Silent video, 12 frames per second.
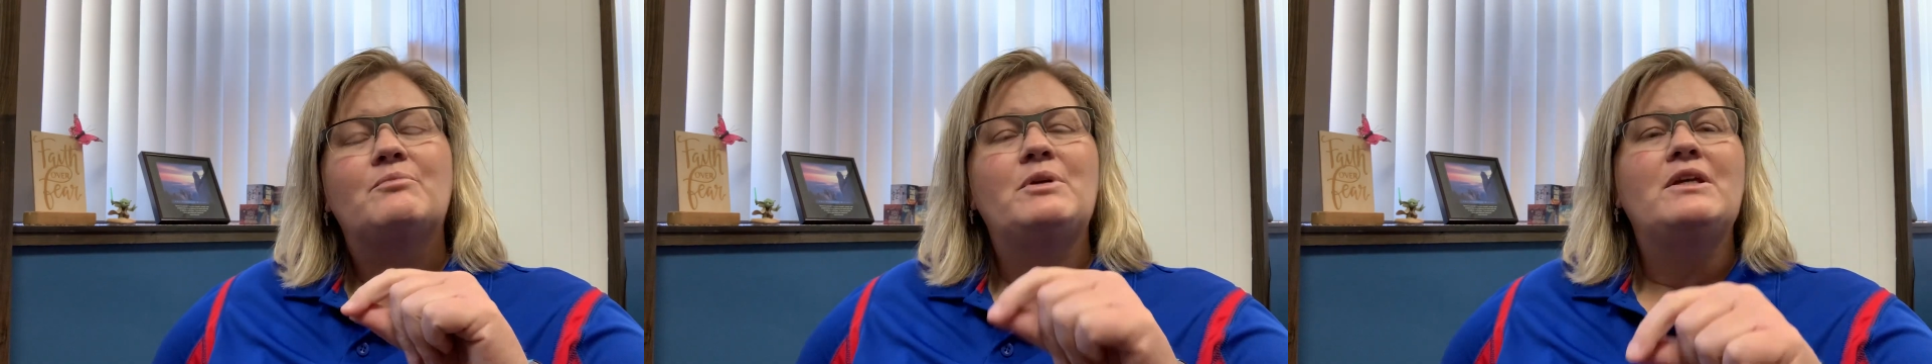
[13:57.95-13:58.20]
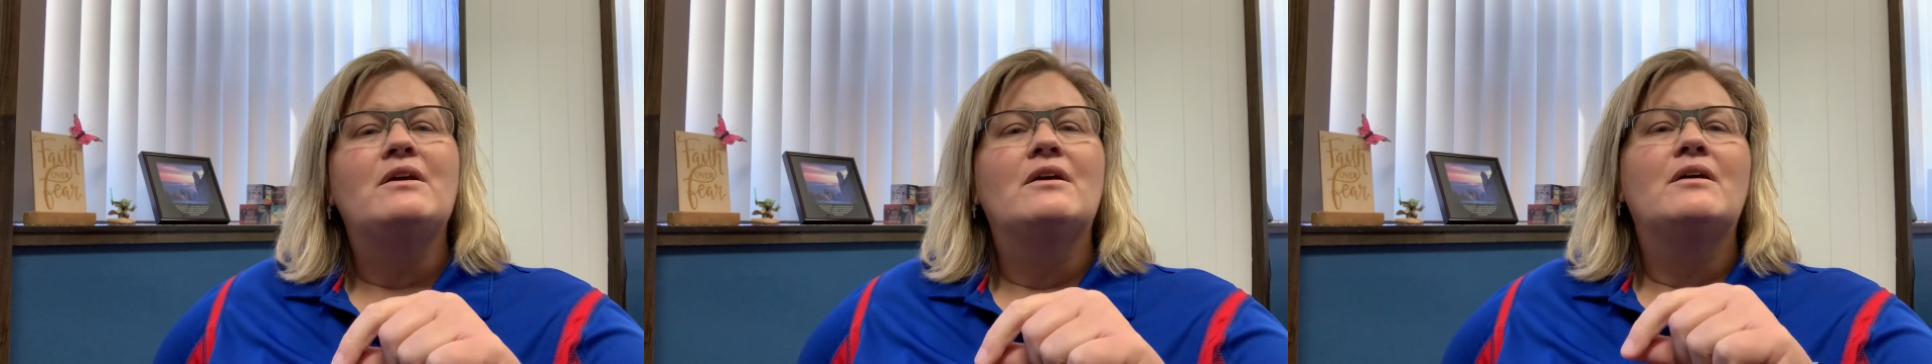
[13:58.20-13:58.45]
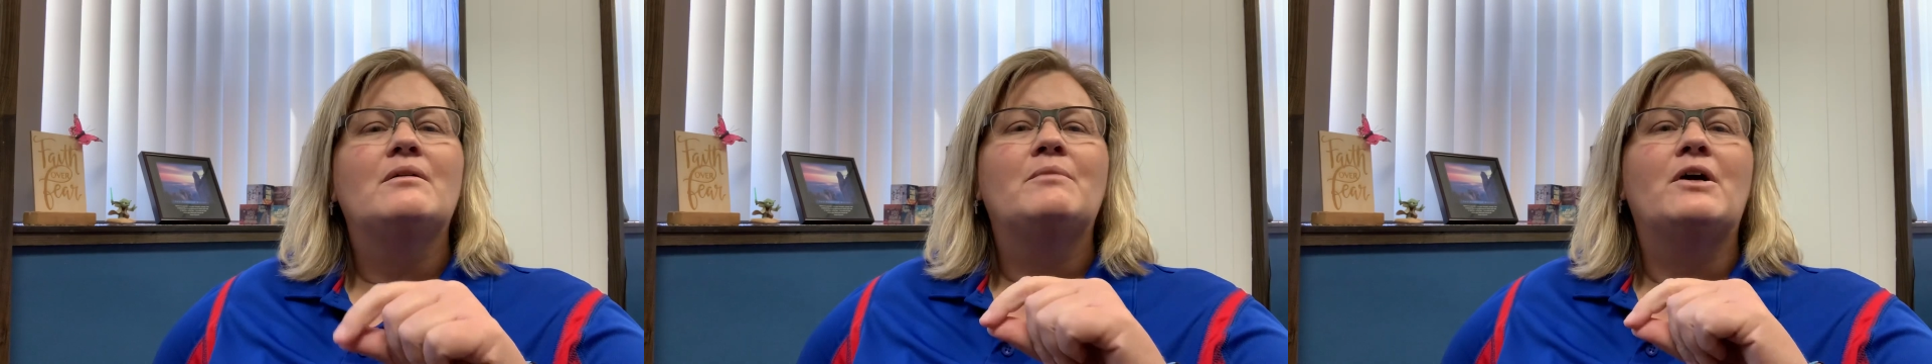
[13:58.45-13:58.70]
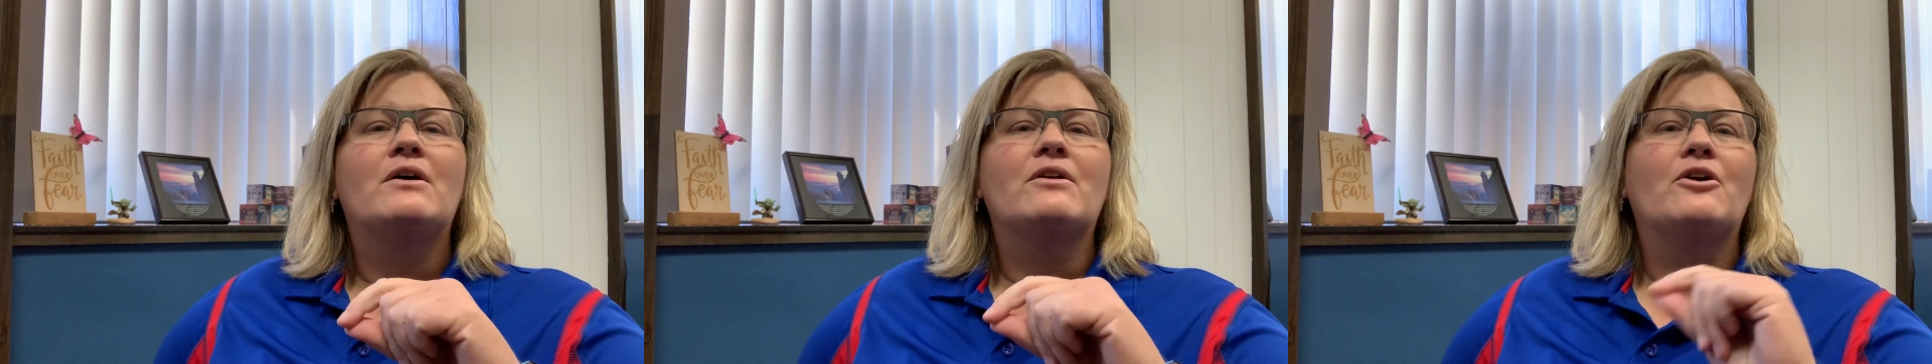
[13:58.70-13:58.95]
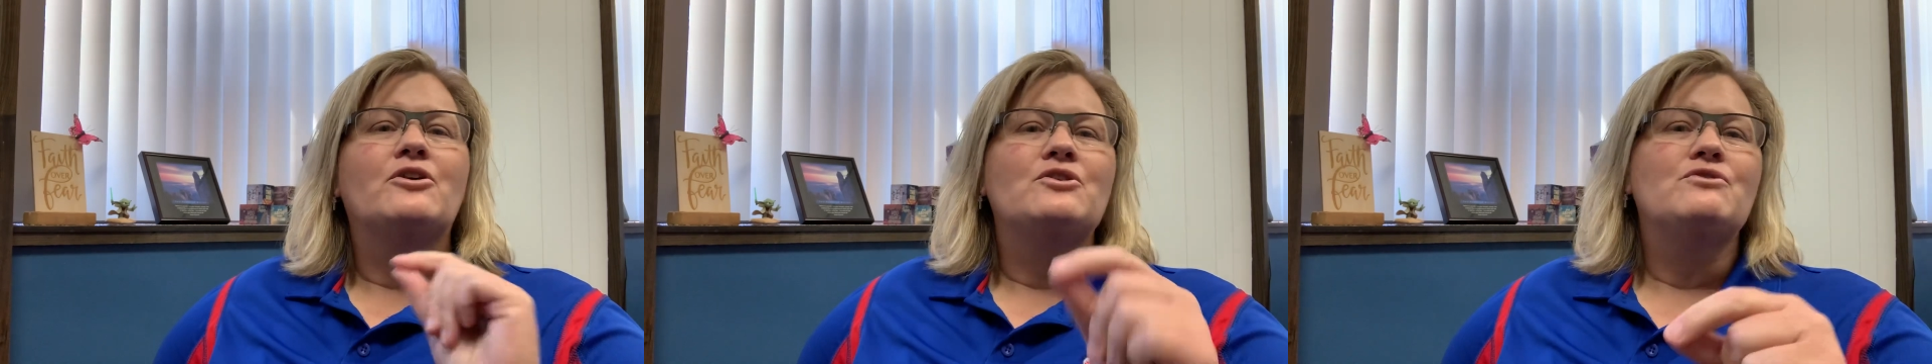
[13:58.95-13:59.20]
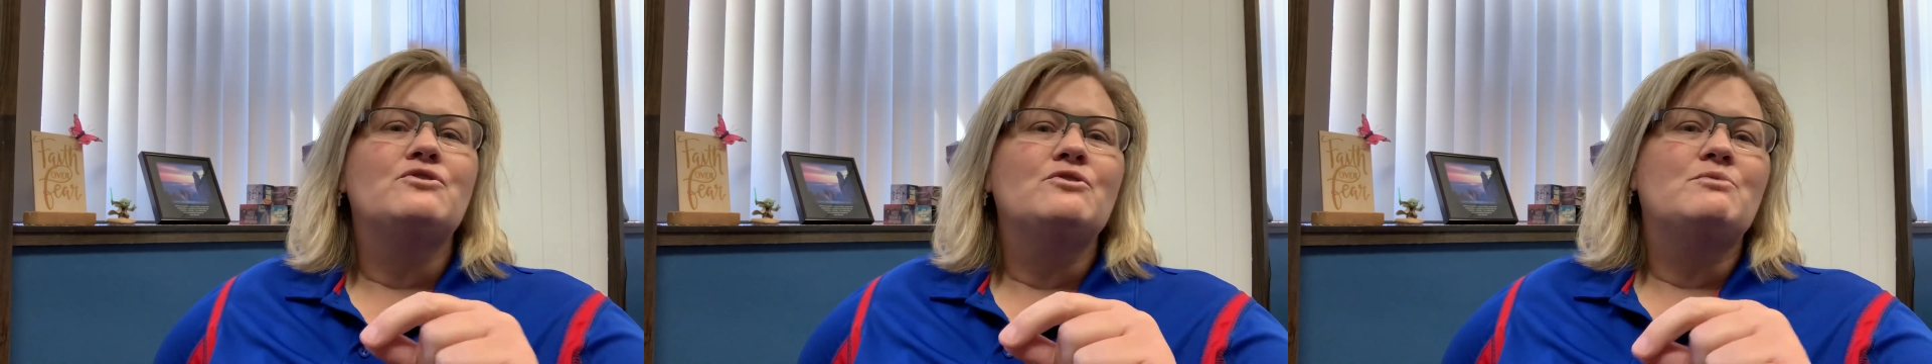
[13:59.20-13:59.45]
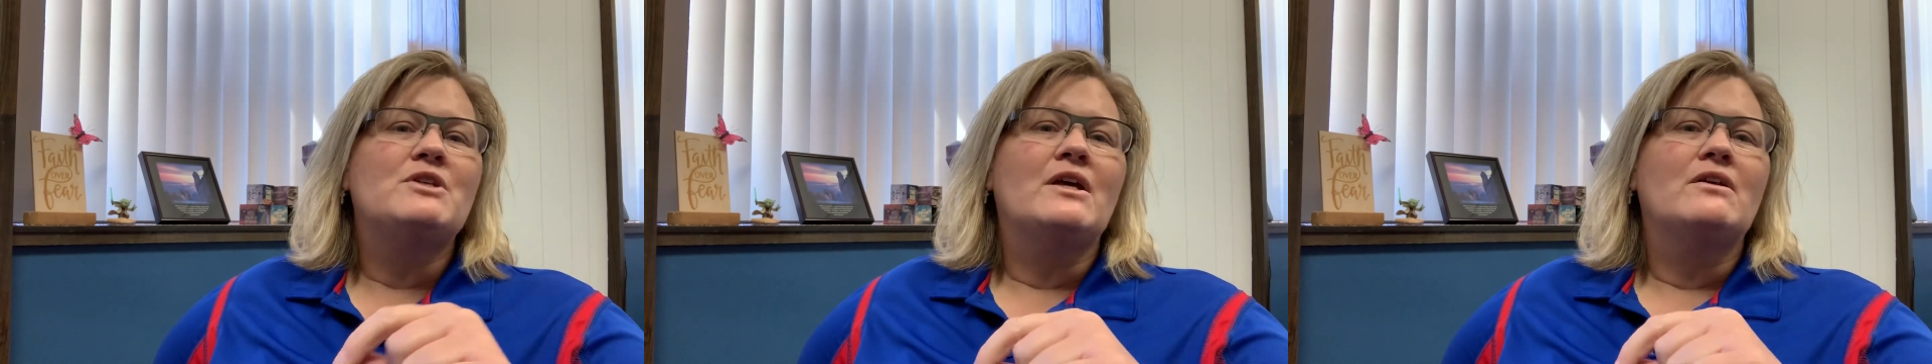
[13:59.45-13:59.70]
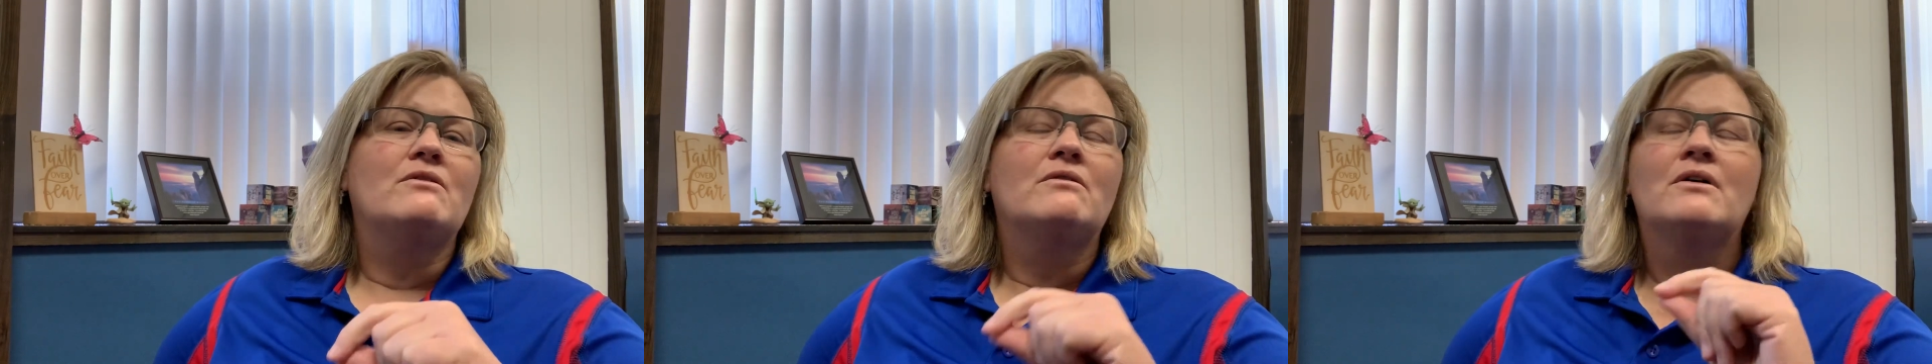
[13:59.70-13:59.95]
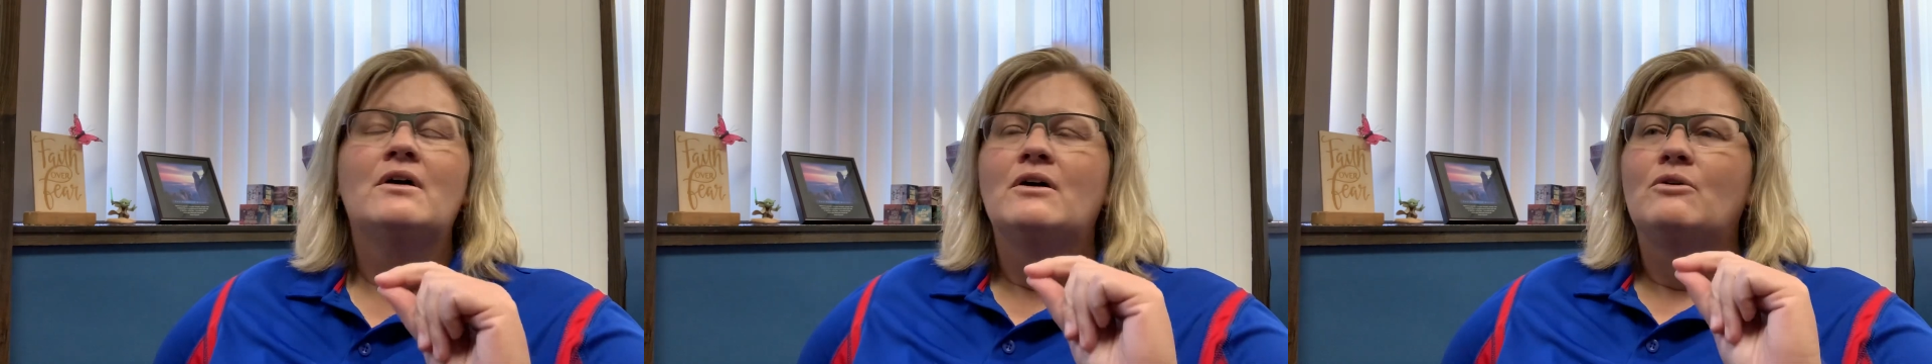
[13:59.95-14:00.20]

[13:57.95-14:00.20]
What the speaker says: p.m. on our YouTube channel.